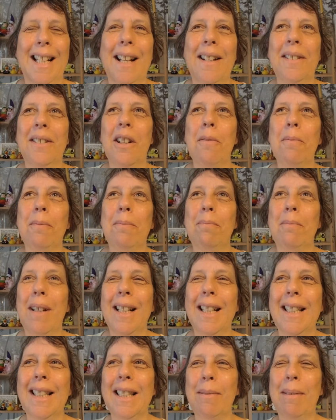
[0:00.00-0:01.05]

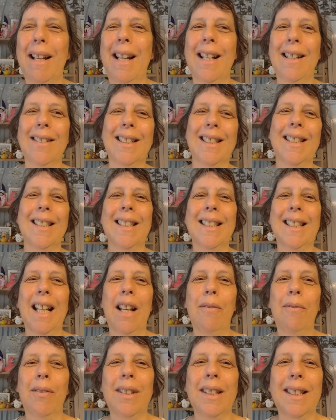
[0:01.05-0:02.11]
into my house and the
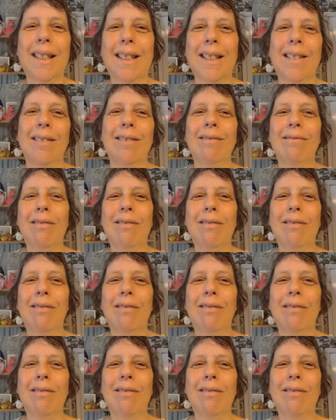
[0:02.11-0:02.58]
scaffold is